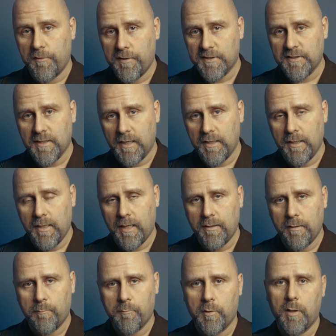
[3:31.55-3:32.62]
this side of that
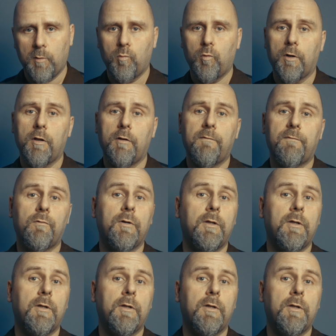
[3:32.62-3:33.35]
number and what are the 4